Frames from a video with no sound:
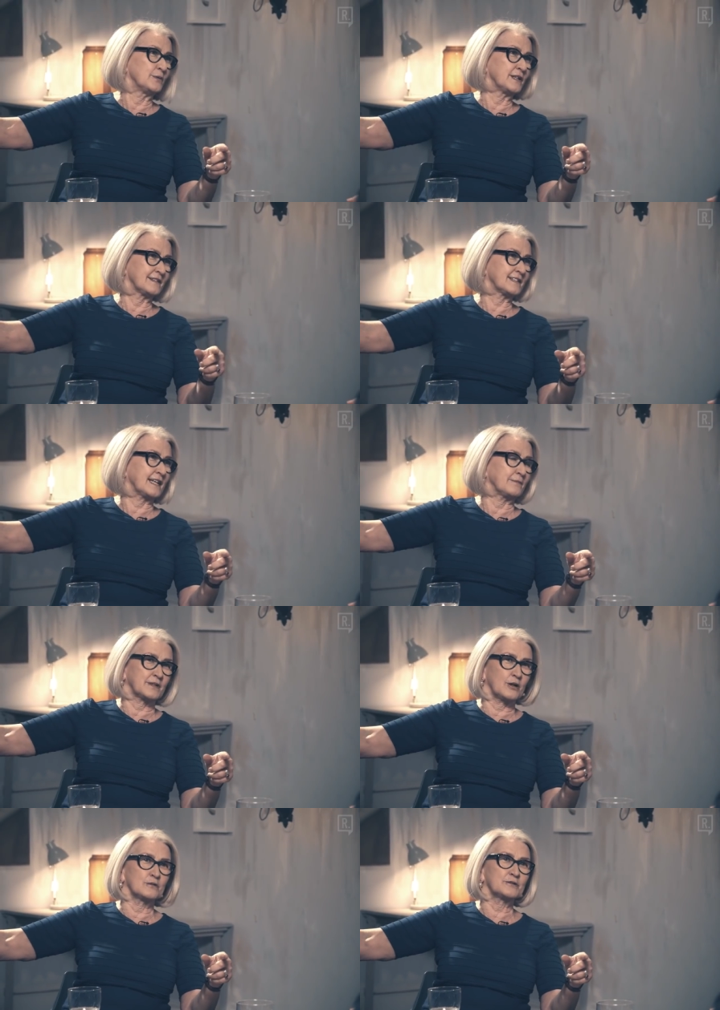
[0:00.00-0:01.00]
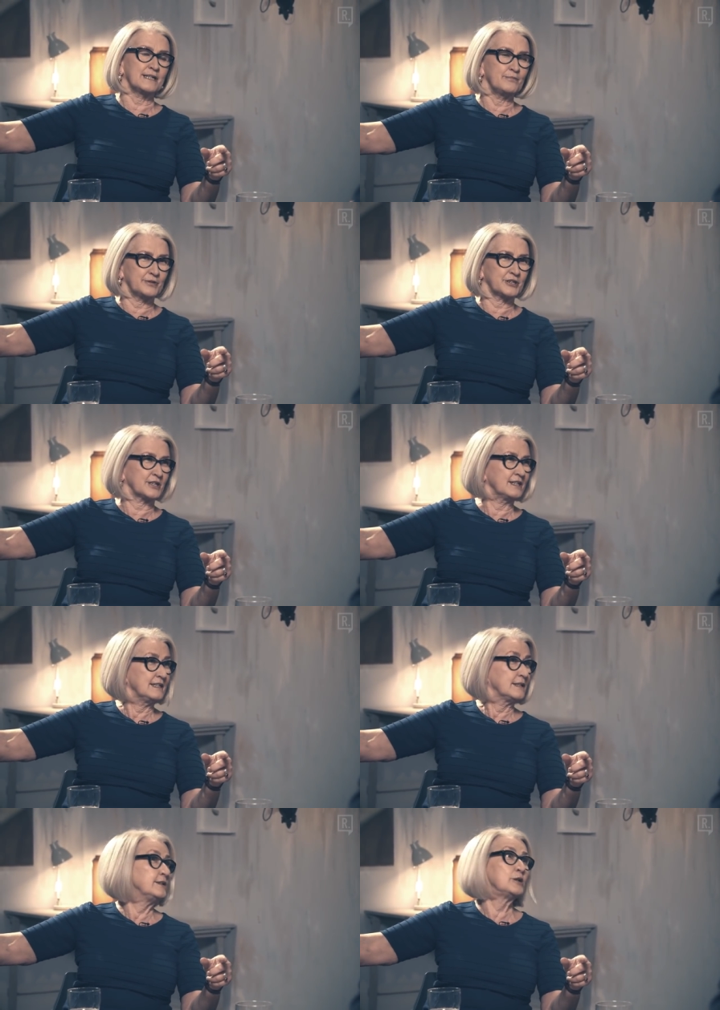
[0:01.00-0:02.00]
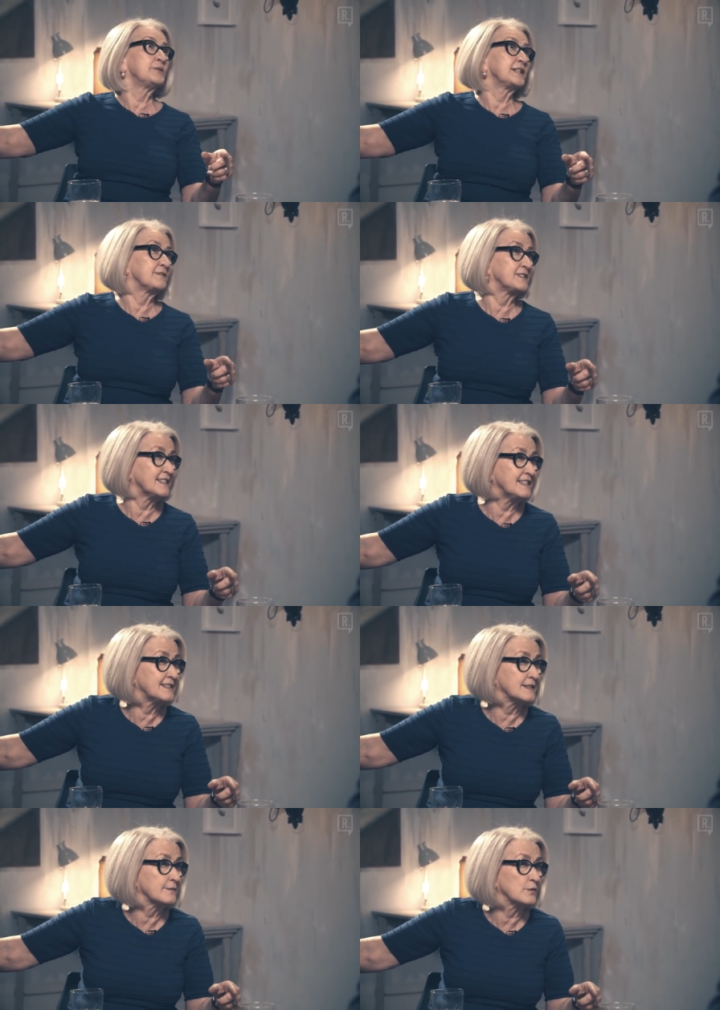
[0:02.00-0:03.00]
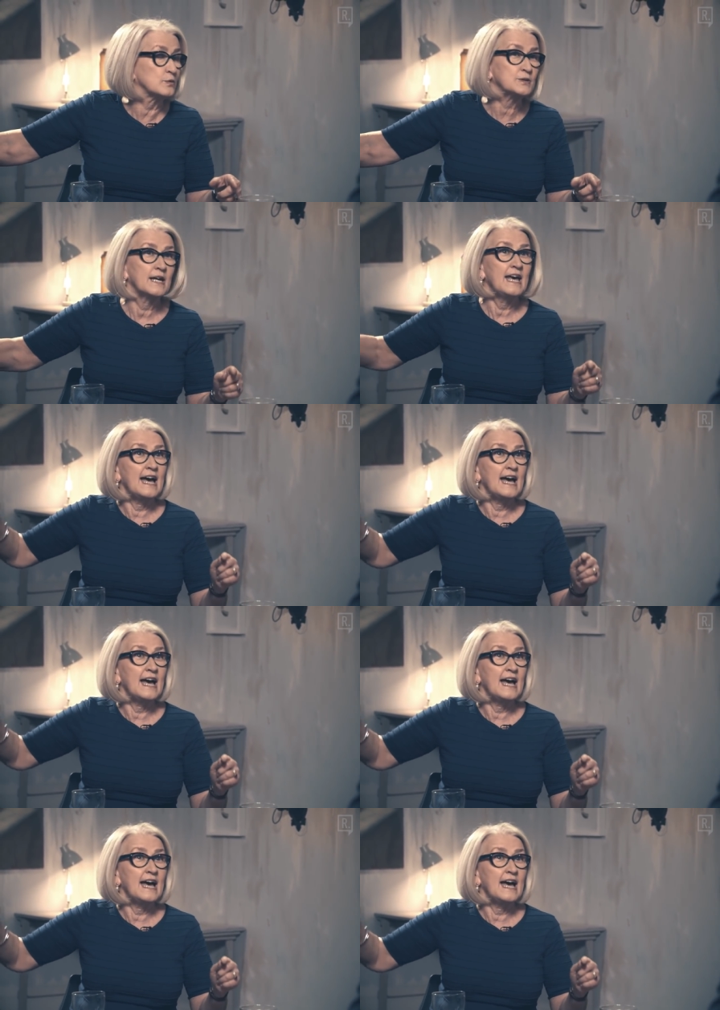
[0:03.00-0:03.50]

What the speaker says: know, where it's kept cold temperature. Nobody ever sees it, of course.